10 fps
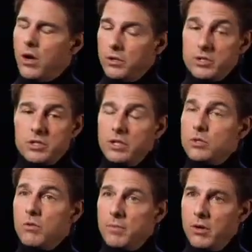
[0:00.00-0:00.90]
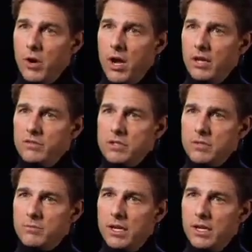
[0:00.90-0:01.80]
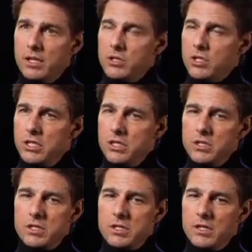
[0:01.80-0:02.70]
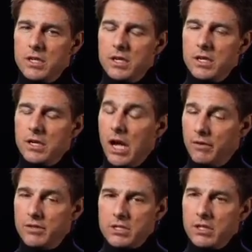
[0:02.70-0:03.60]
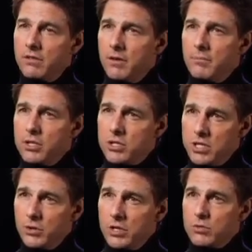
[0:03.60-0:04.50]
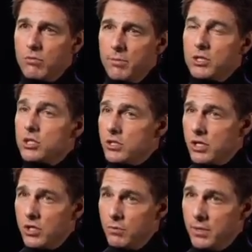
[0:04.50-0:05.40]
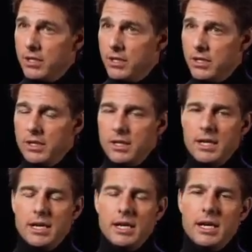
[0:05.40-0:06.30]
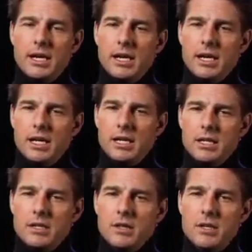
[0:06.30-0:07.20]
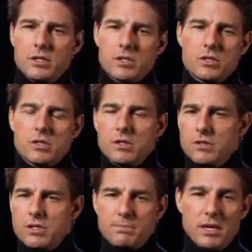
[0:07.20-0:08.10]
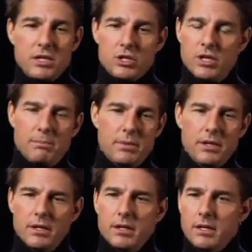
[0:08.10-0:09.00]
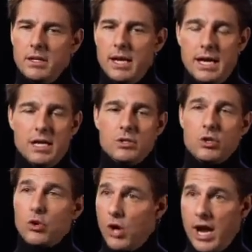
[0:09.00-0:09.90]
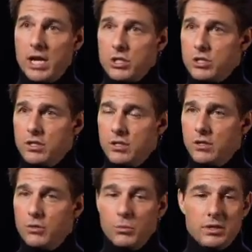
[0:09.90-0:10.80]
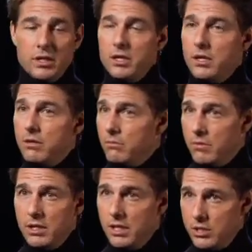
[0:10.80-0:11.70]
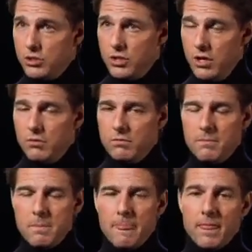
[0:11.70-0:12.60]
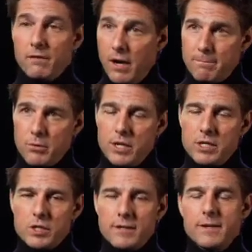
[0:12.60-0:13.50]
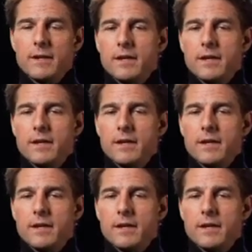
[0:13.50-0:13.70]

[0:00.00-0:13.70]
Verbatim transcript: All of a sudden, this woman arrives, and she's obviously a mysterious woman. She's a human. And this spaceship has crashed within his zone of operation.